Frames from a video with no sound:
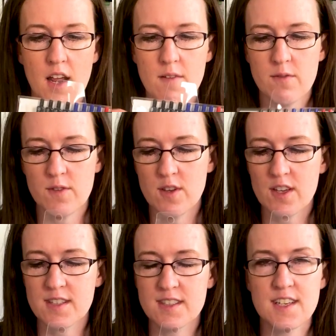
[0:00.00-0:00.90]
I've, you
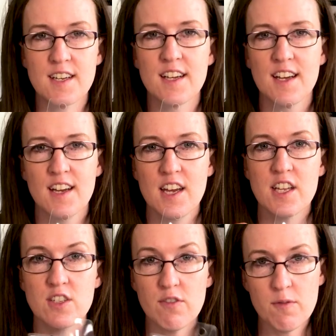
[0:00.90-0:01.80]
can see
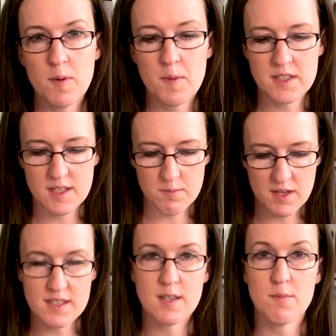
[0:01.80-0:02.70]
two of them are missing
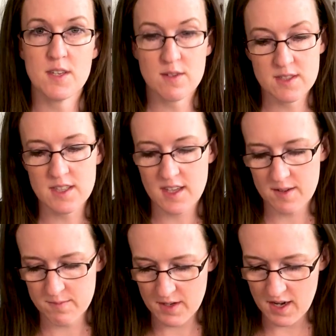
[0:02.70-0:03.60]
because I've been using
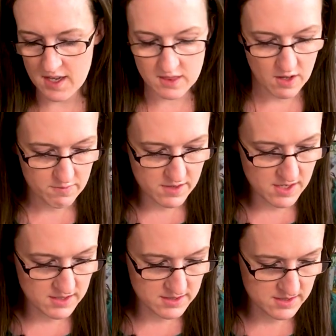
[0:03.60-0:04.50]
them. I love
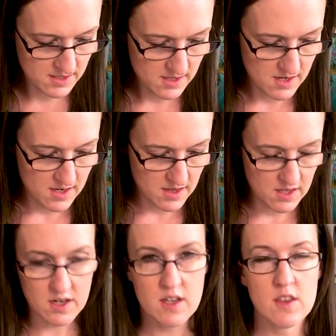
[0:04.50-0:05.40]
these.
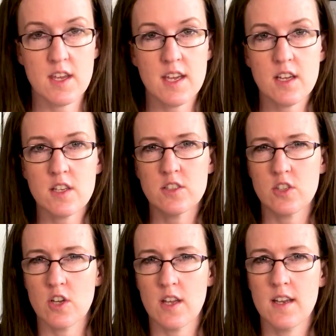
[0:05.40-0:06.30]
The, the ink is
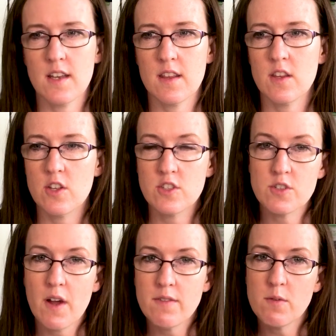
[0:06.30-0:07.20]
good. You do
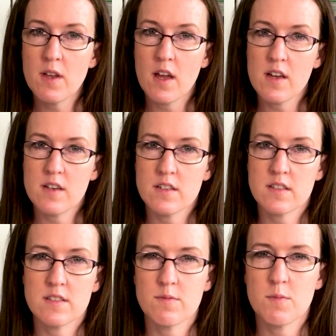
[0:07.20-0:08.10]
have to wait a
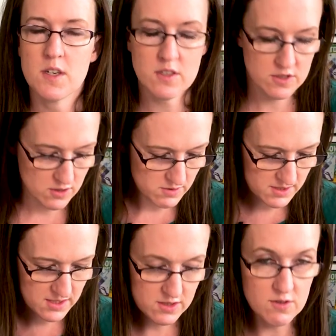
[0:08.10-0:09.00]
minute or two. It
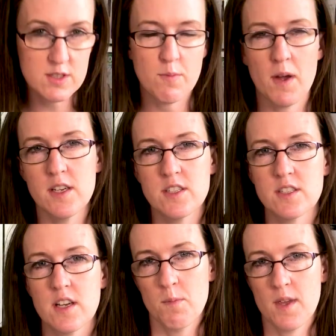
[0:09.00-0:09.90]
says no smudge.
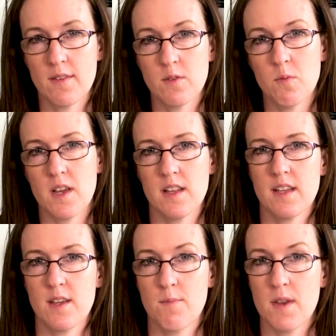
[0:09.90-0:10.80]
You have to wait
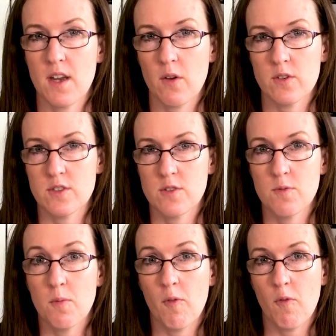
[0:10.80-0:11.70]
like a minute or two
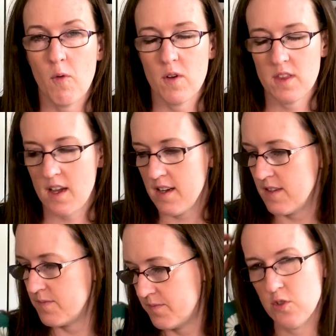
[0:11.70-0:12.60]
before that.
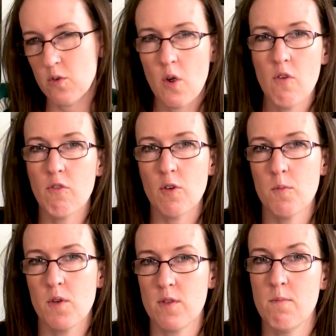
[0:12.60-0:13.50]
Don't go over them
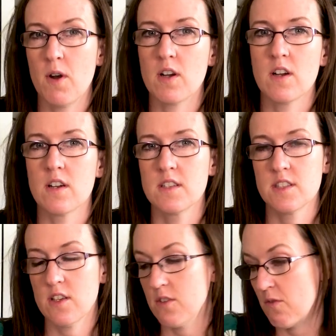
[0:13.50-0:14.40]
with a marker
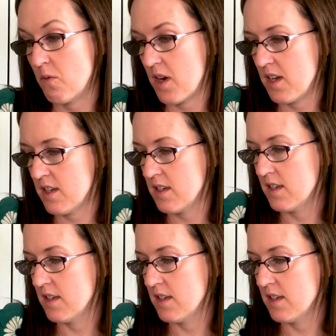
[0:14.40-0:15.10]
until you've waited.